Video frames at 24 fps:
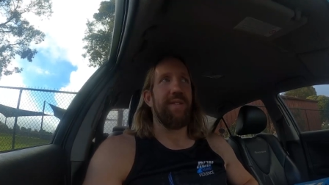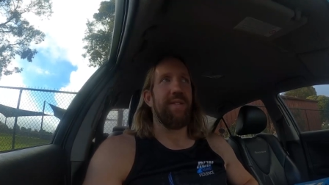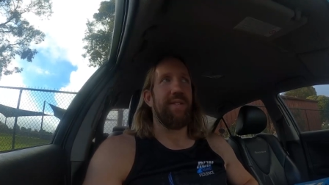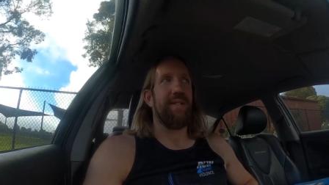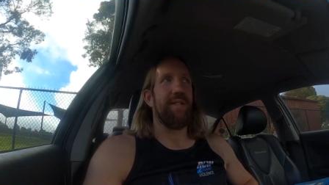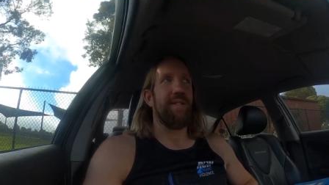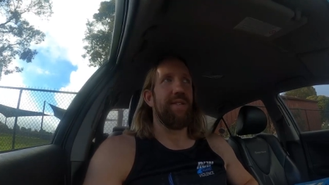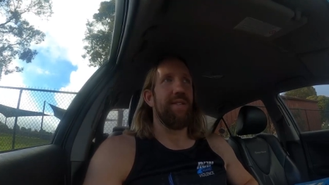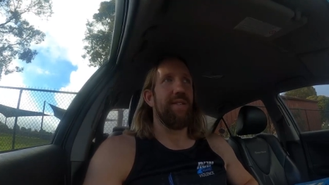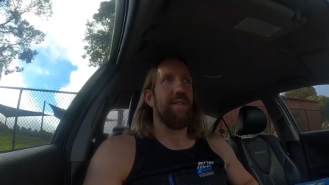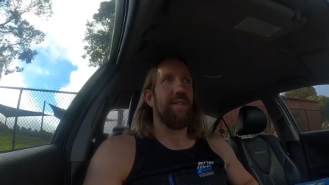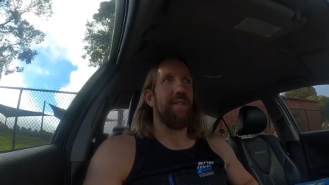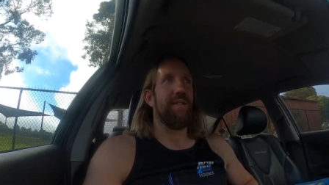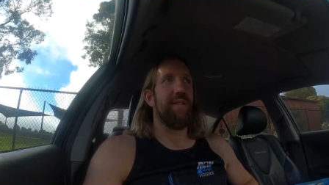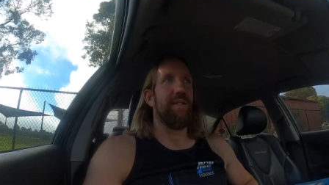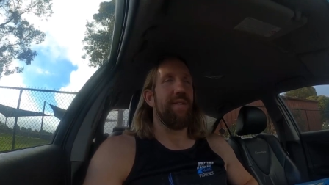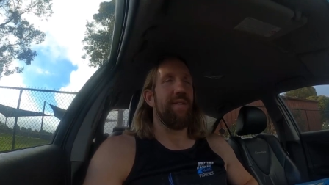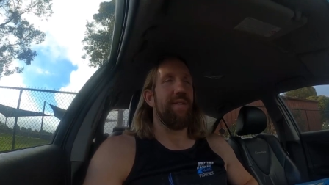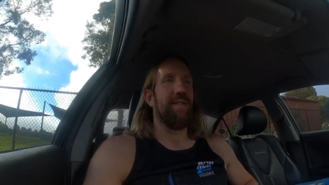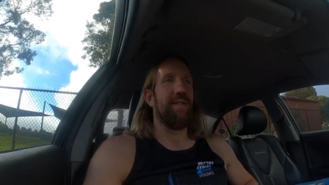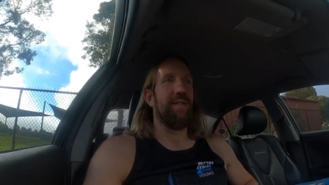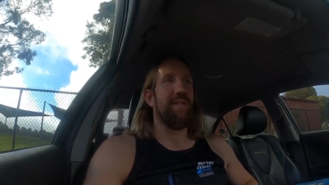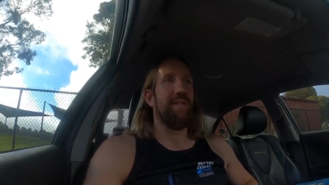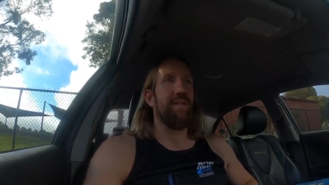And
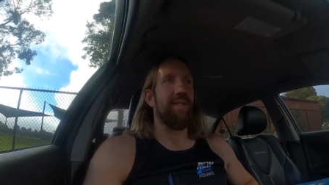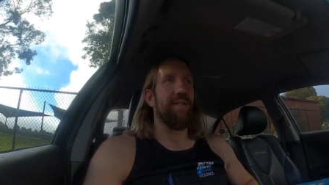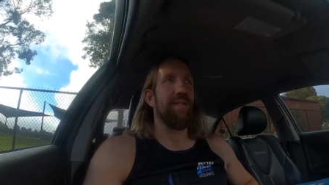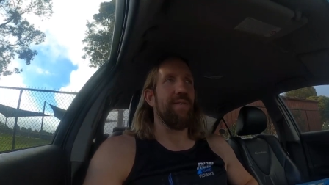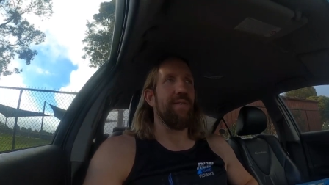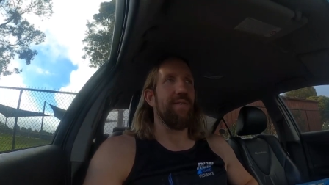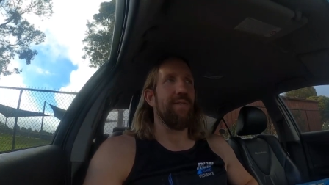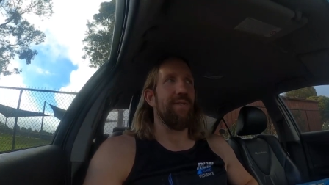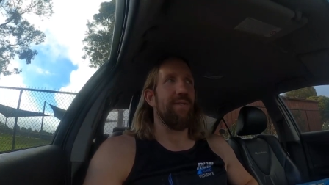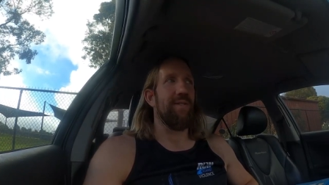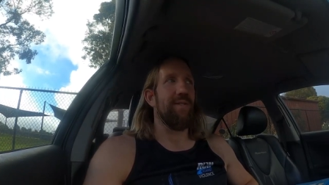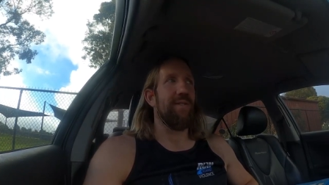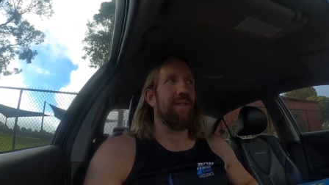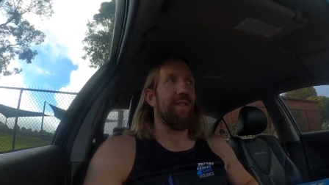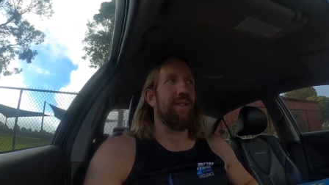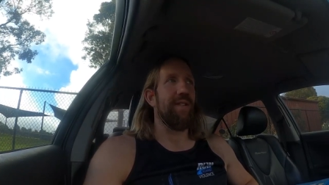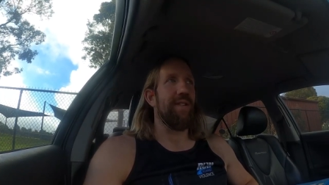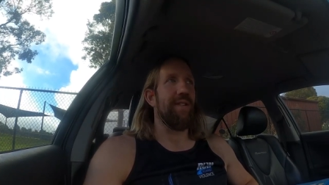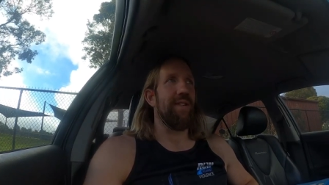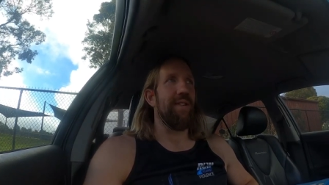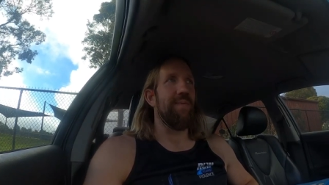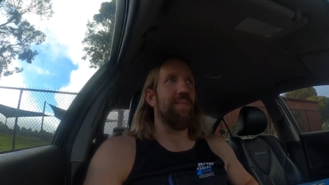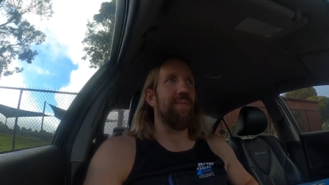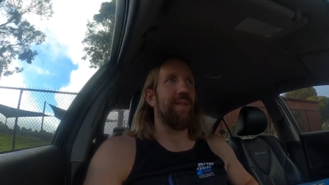oh god,
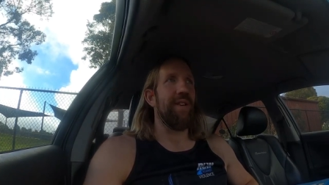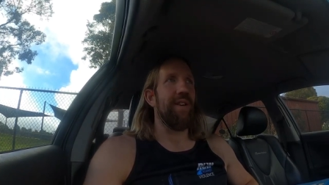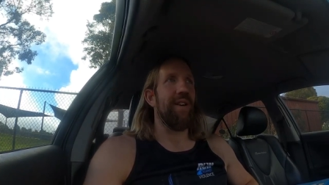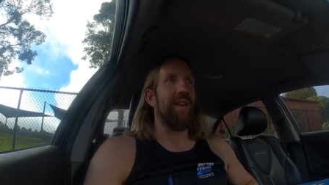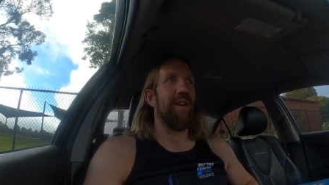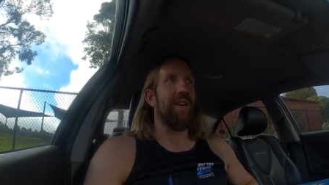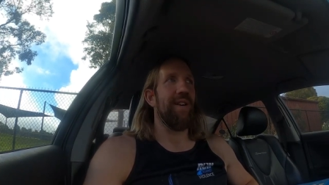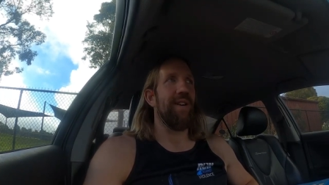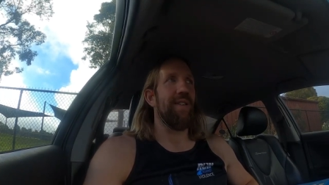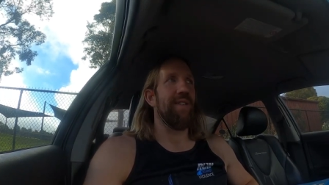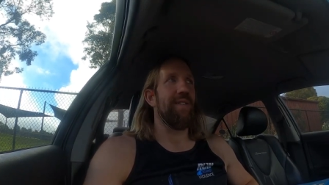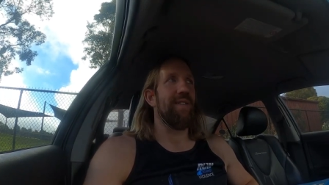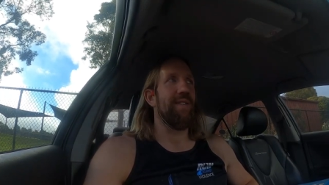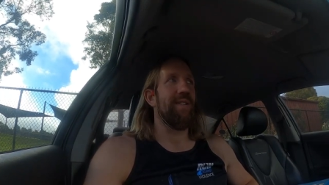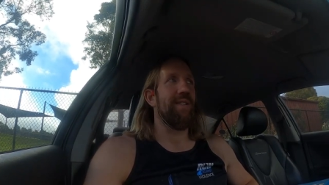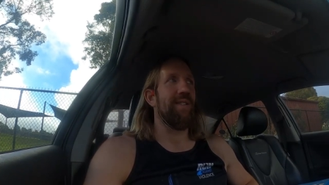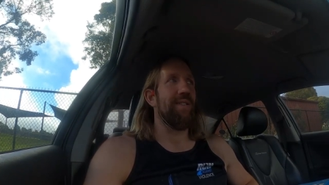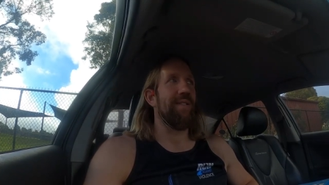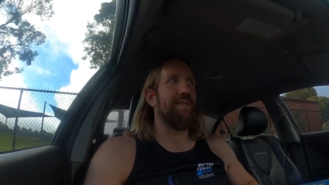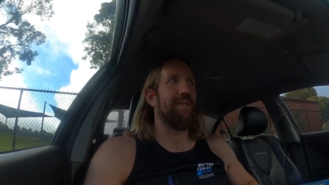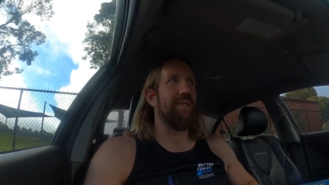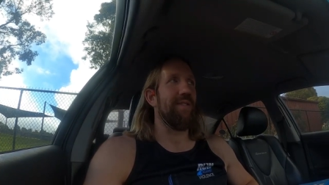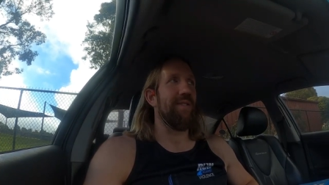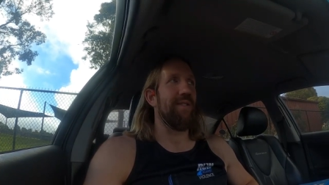that hit me hard.
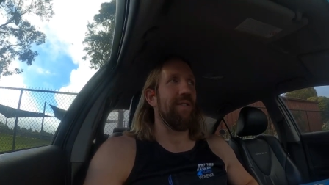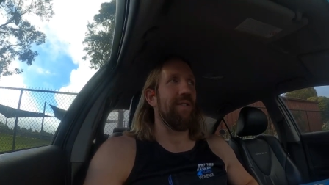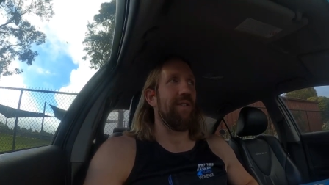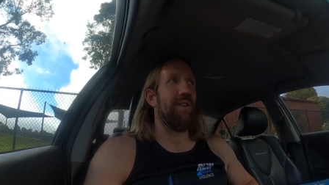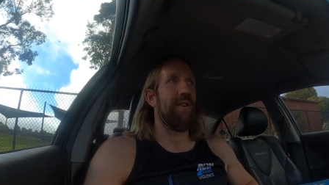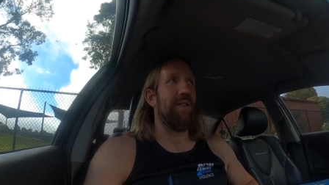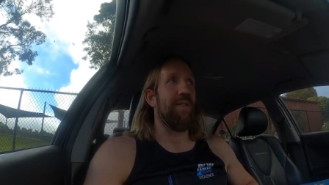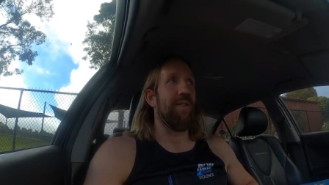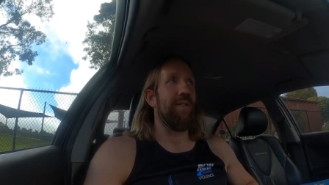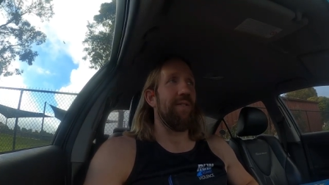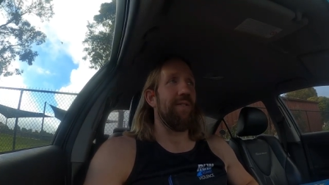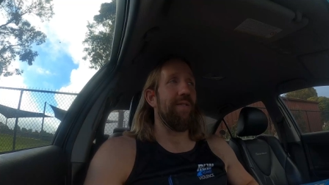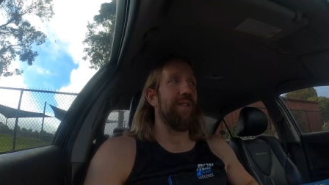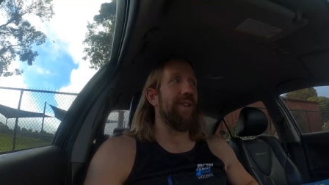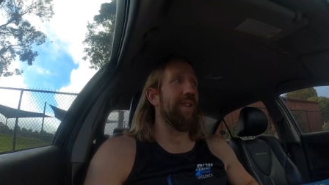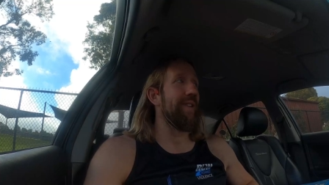Like, I don't know.